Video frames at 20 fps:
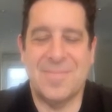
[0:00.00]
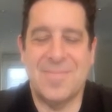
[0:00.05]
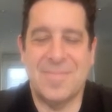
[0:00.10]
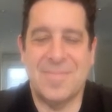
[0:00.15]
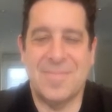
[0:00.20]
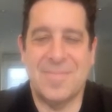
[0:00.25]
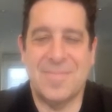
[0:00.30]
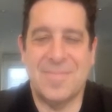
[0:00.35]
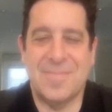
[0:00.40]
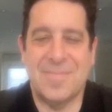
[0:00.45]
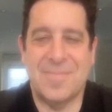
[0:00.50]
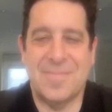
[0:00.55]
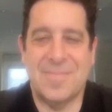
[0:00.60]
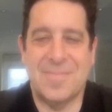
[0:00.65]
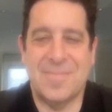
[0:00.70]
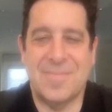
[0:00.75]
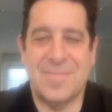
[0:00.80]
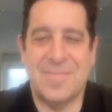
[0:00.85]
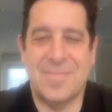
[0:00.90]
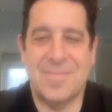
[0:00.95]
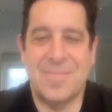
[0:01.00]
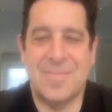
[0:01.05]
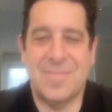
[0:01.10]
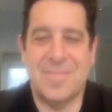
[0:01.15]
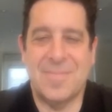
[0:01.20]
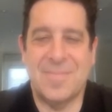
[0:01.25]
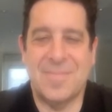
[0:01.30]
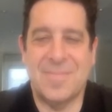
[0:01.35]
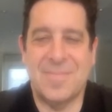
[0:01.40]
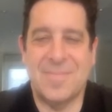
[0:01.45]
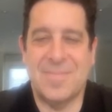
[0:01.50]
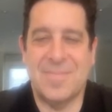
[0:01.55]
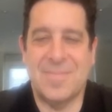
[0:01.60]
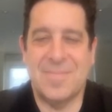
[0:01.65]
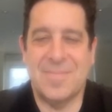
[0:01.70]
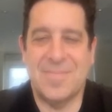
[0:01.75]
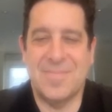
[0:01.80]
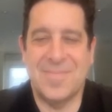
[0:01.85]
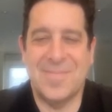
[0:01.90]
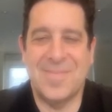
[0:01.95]

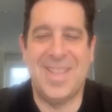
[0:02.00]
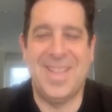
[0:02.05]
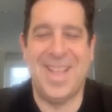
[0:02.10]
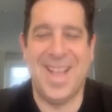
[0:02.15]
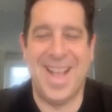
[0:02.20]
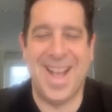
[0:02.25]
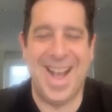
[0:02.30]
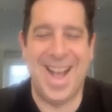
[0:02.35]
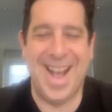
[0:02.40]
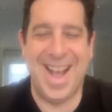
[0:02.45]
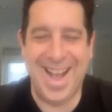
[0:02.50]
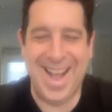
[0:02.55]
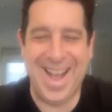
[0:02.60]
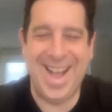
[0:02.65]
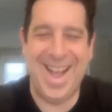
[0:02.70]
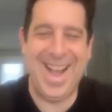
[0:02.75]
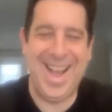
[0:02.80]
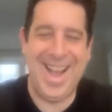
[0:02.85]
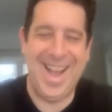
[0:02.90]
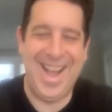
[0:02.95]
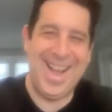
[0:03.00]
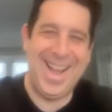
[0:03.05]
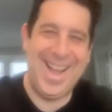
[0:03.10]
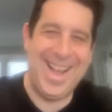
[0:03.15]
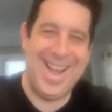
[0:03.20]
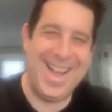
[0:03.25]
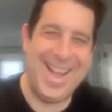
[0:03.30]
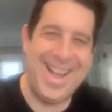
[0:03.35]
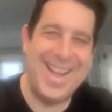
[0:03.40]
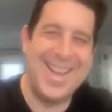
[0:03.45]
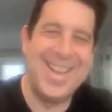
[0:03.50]
(not speaking)